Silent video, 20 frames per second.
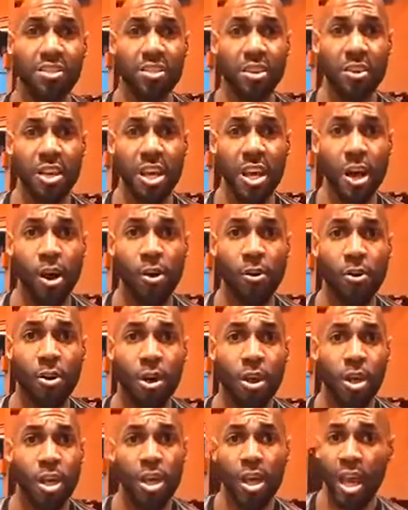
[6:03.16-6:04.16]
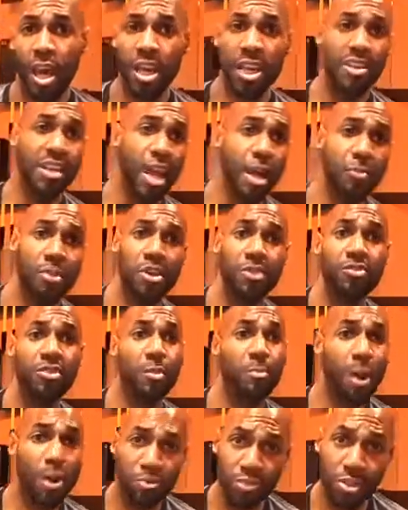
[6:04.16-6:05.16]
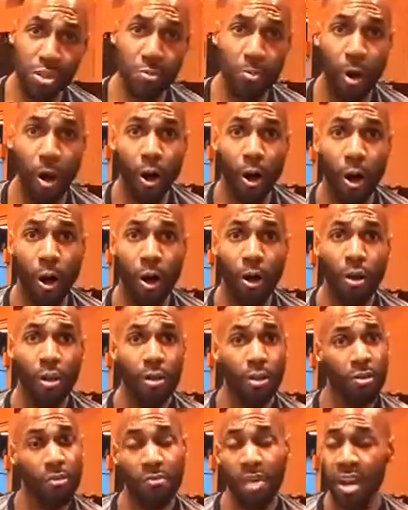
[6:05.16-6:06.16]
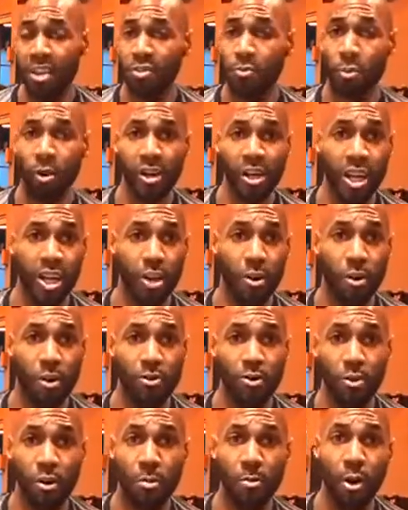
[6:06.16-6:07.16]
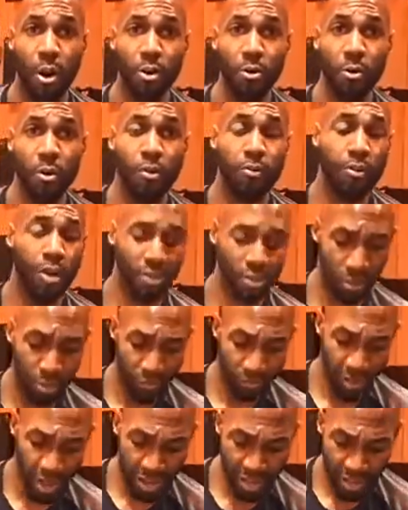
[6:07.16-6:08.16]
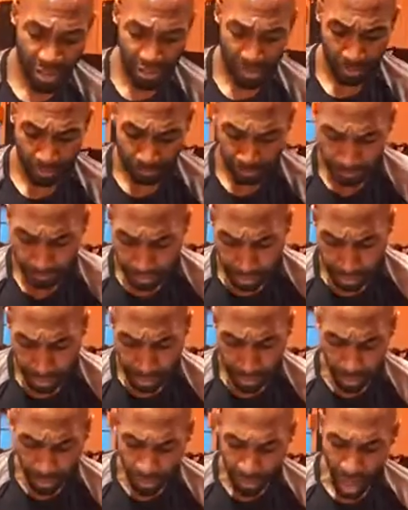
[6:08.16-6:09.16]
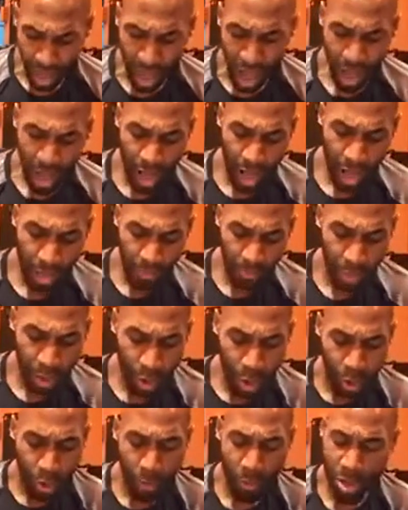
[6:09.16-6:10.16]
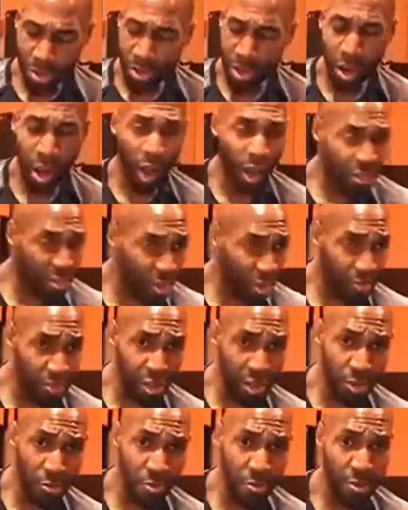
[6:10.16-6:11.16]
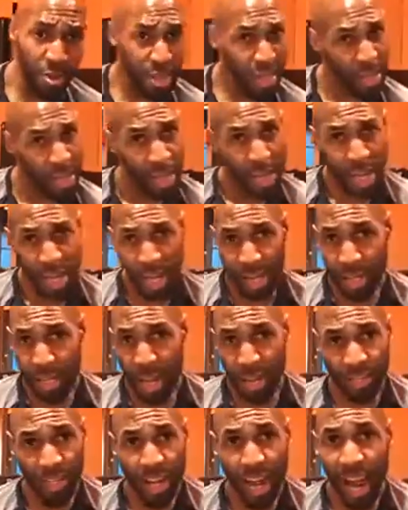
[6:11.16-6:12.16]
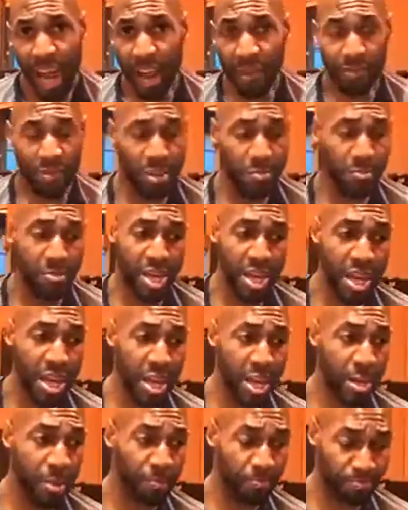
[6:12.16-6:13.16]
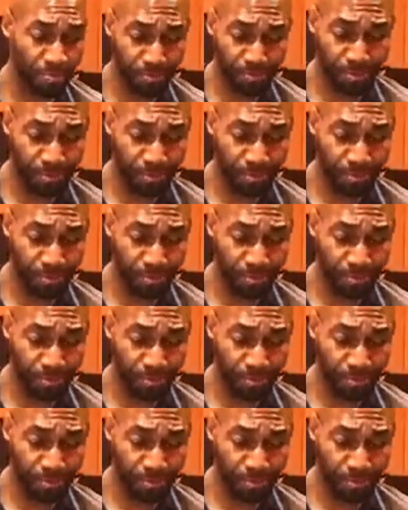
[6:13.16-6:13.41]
the studio. Anytime we use the Bosu ball, that's working on neuromotor or functional fitness. What you can also do, it doesn't have to be